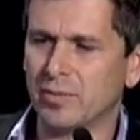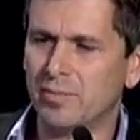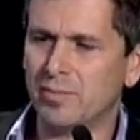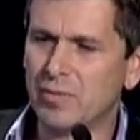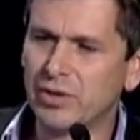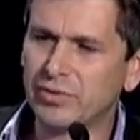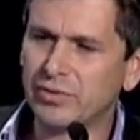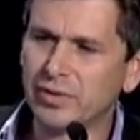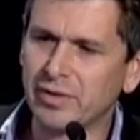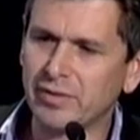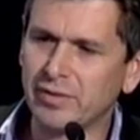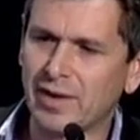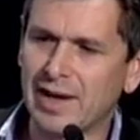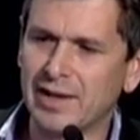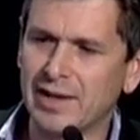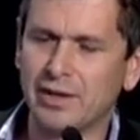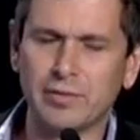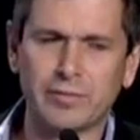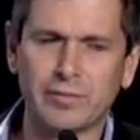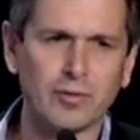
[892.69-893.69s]
Most of the
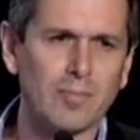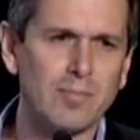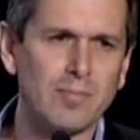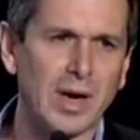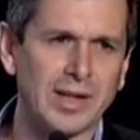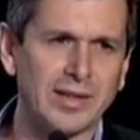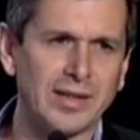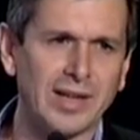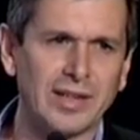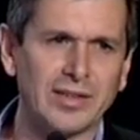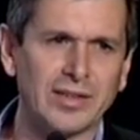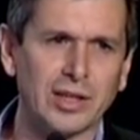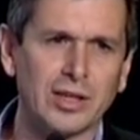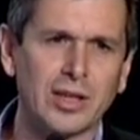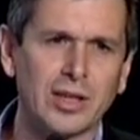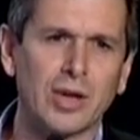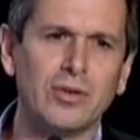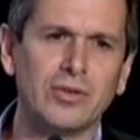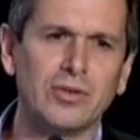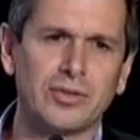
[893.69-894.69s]
value from my data
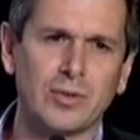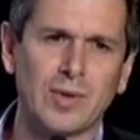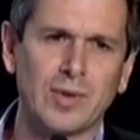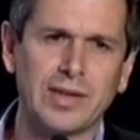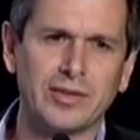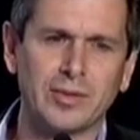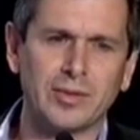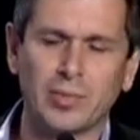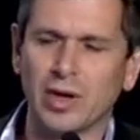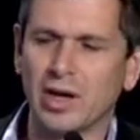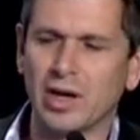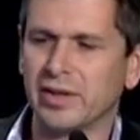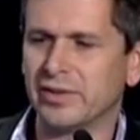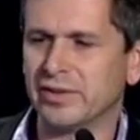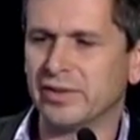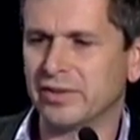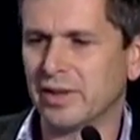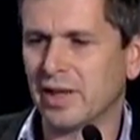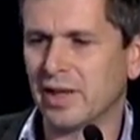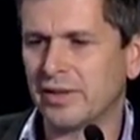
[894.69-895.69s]
goes to
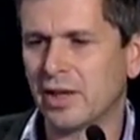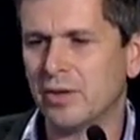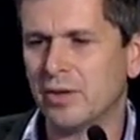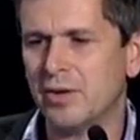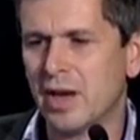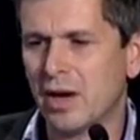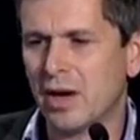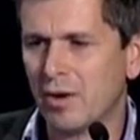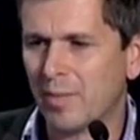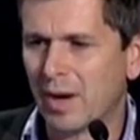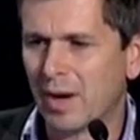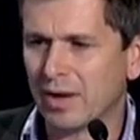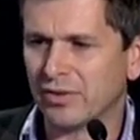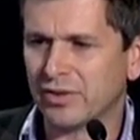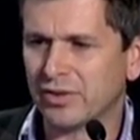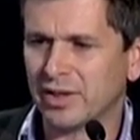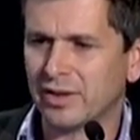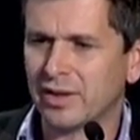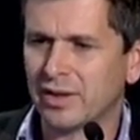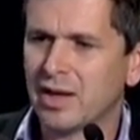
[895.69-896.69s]
enterprises, and I don't know about it.